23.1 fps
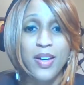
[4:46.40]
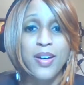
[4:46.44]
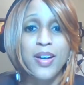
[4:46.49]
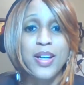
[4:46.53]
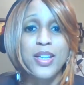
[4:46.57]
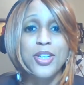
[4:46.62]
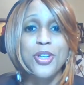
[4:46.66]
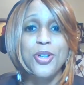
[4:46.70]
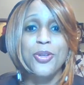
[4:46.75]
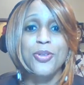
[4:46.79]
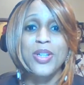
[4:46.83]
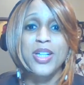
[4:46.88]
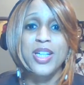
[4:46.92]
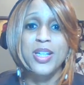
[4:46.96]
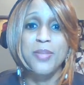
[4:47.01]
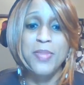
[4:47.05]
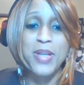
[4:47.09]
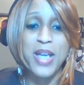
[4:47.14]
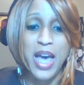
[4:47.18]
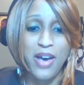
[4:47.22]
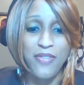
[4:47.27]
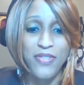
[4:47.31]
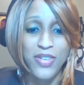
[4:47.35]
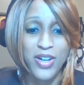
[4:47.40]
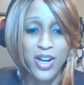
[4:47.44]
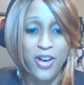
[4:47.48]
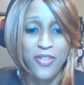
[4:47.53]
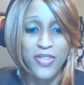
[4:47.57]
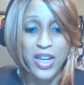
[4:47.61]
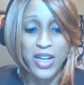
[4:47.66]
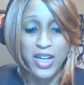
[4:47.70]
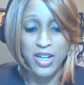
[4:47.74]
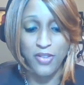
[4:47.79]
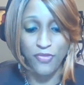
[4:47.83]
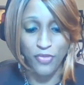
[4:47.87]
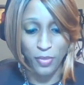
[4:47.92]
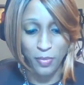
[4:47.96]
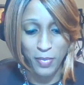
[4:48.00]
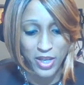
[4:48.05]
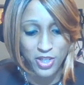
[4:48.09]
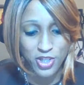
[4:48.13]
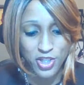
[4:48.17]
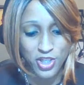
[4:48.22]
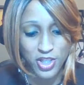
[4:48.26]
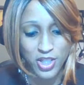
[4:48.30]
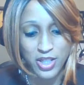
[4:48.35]
You don't need to be having all that
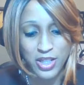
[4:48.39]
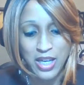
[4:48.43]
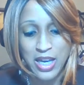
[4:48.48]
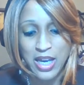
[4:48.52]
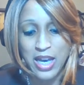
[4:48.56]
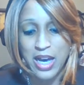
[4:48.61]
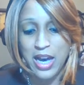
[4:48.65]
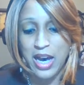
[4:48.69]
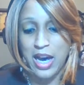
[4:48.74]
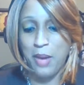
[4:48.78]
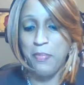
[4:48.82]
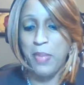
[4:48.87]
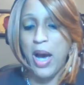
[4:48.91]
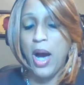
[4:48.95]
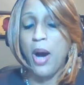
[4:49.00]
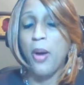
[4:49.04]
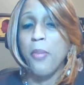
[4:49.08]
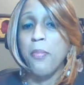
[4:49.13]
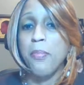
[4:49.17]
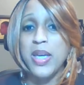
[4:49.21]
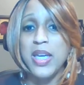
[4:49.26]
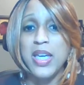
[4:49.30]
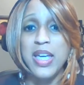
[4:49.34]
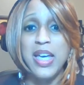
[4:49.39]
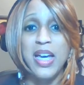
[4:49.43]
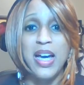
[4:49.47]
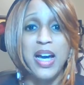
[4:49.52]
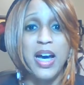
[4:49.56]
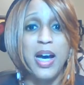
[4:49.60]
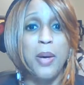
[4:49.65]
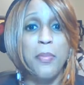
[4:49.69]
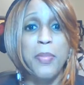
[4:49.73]
information about me,